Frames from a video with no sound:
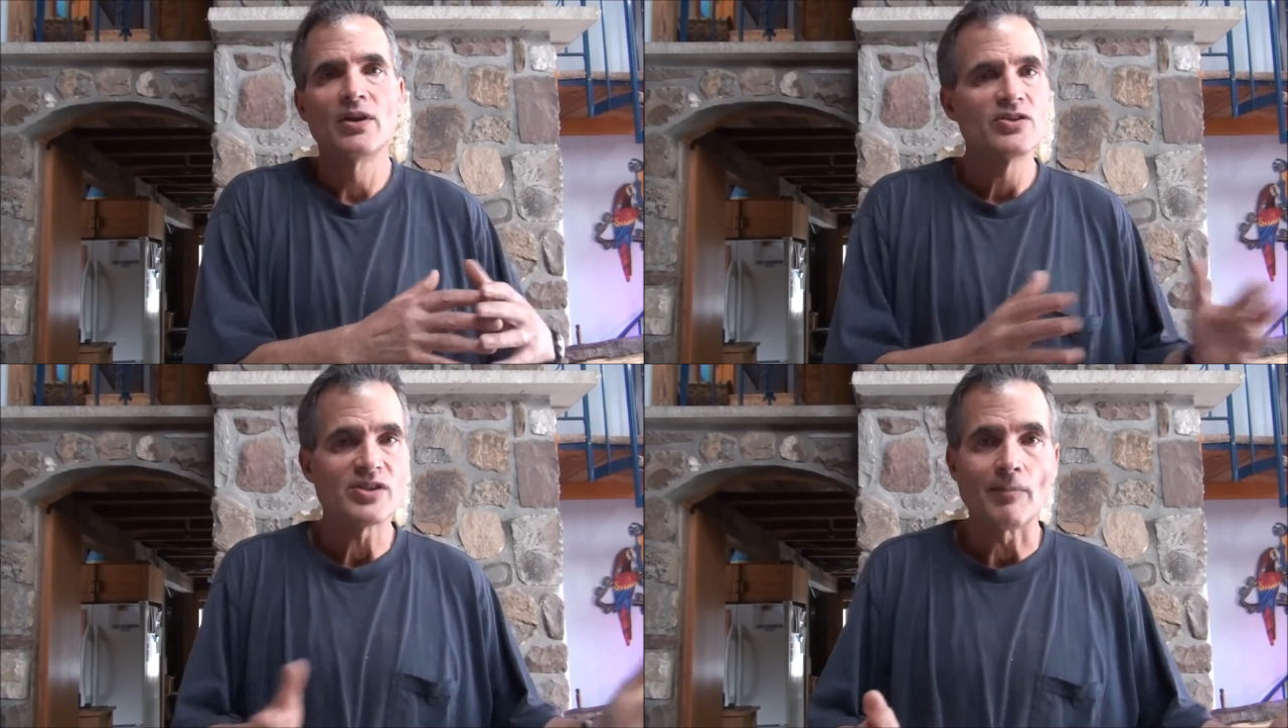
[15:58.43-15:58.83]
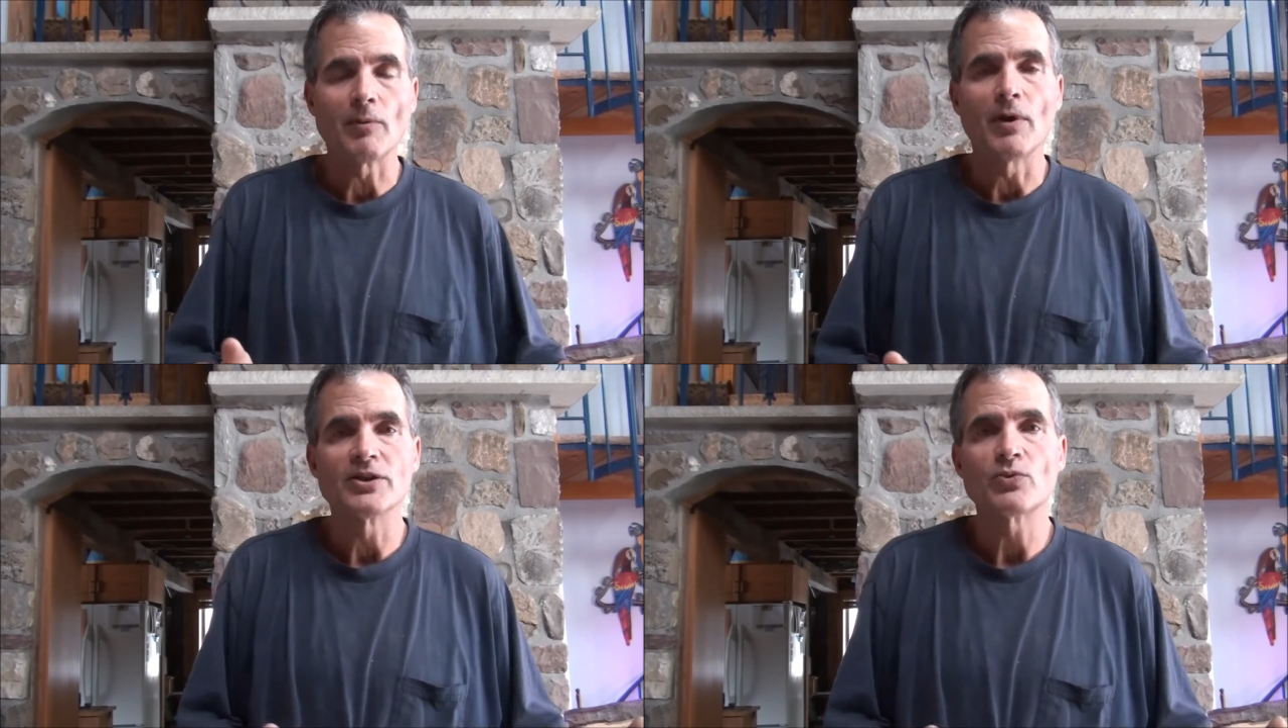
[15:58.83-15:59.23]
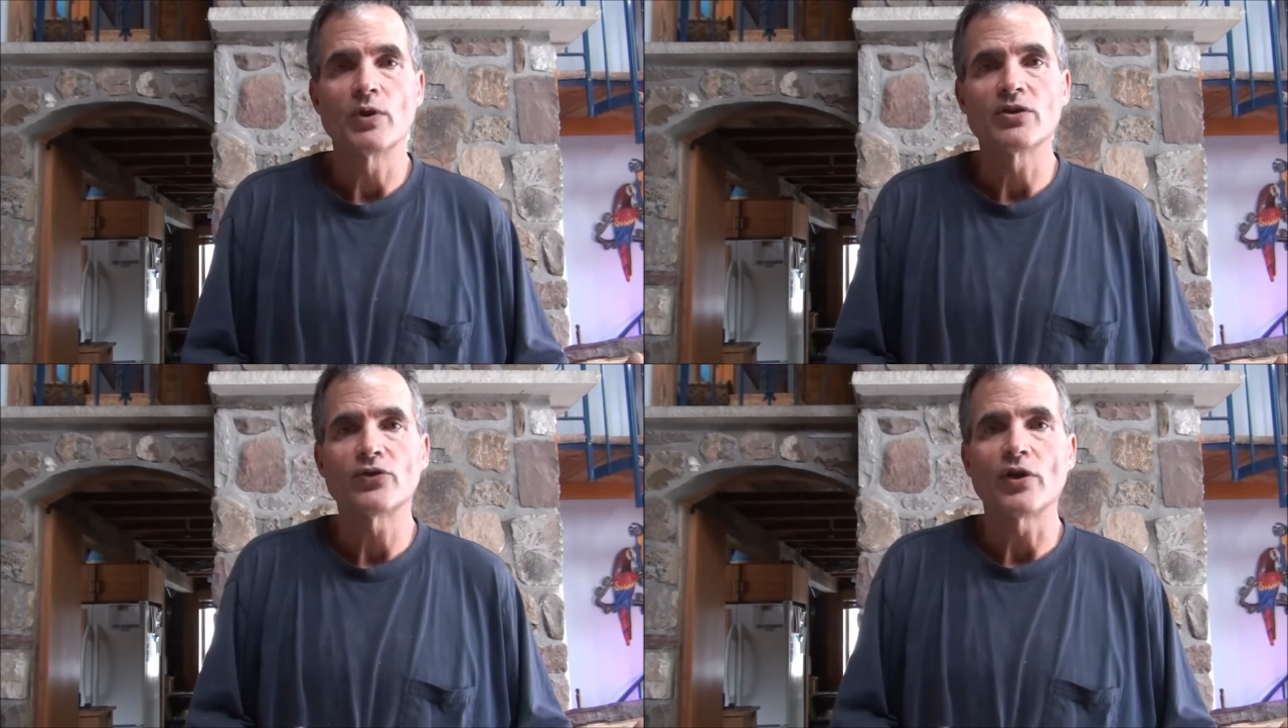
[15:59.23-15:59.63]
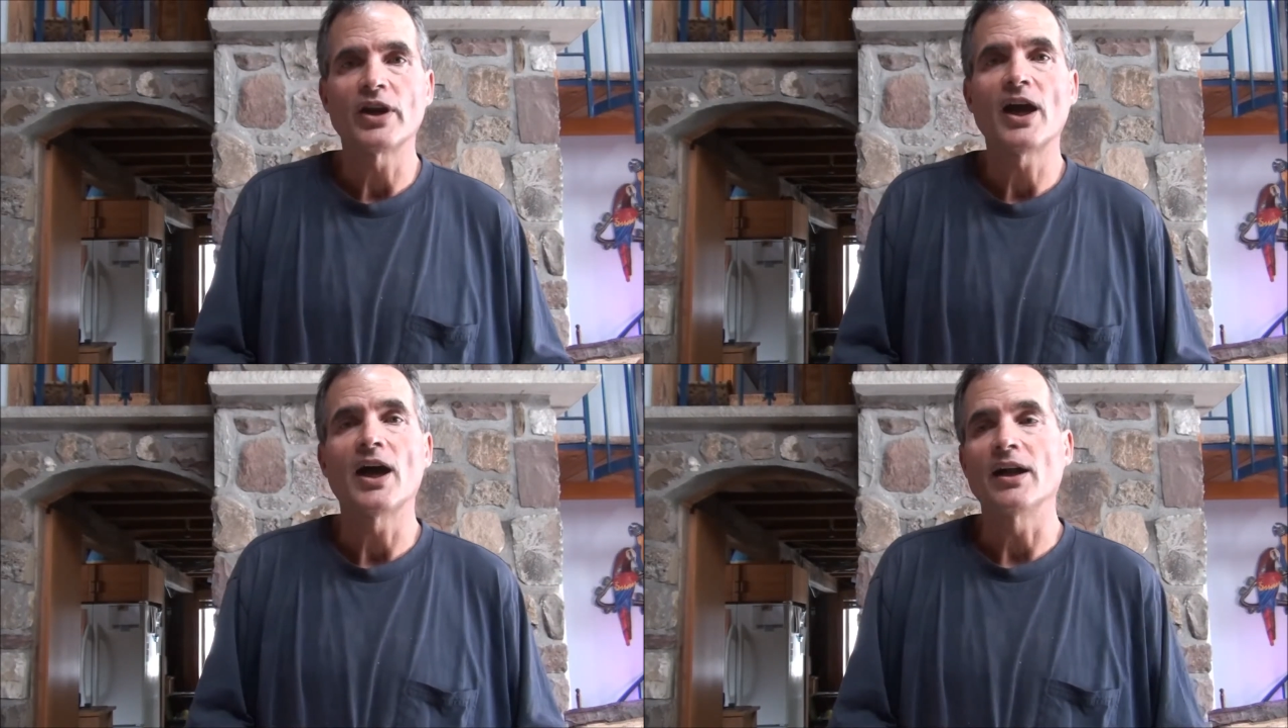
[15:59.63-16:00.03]
summer months when it's very
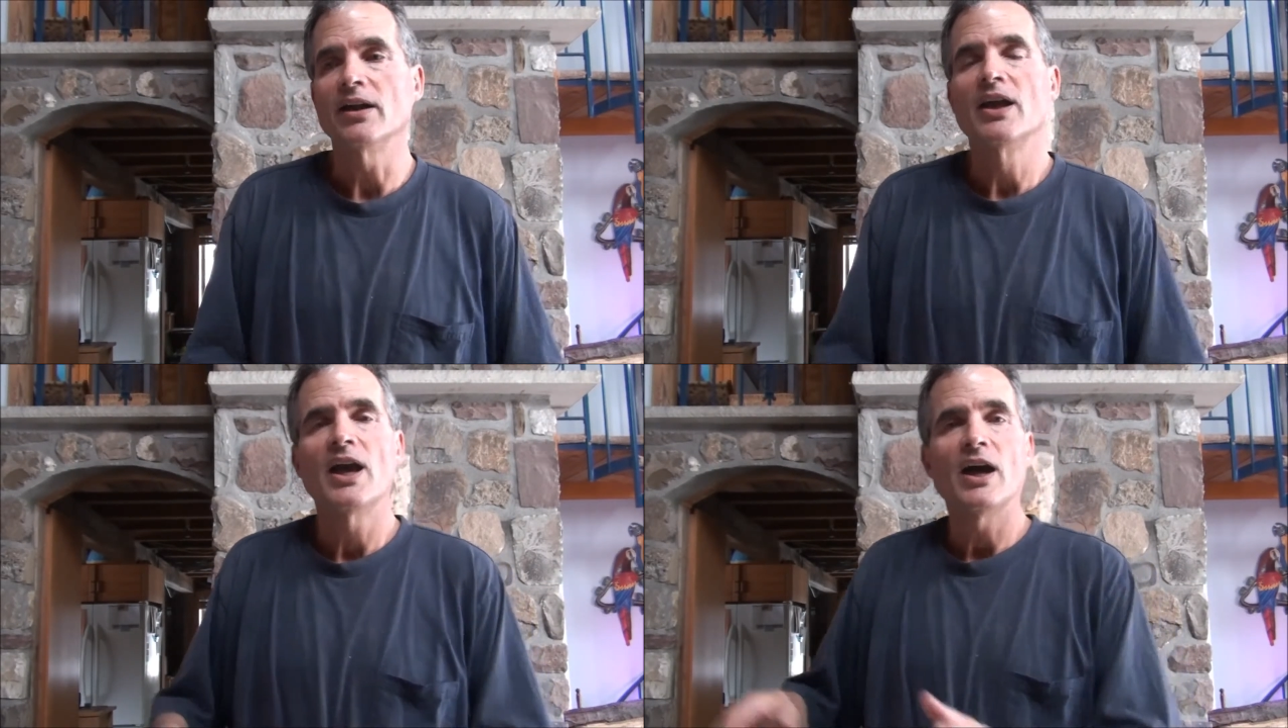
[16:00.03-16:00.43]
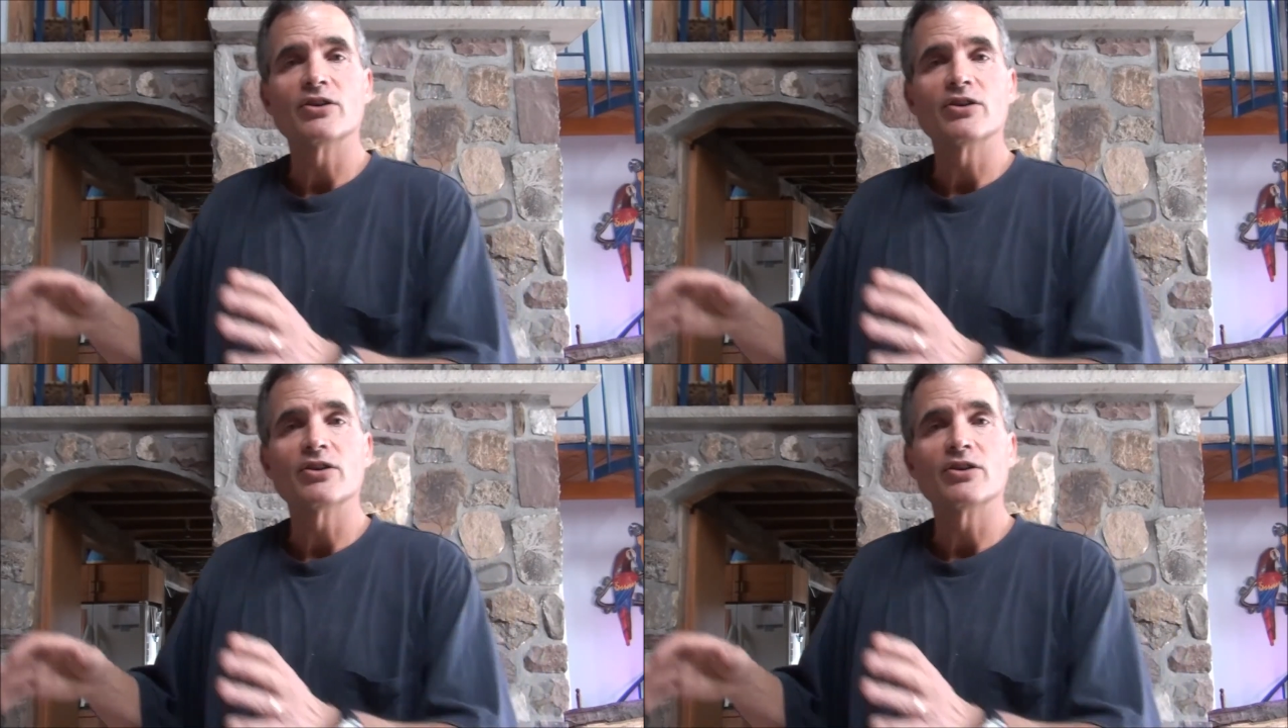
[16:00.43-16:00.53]
hot. I'll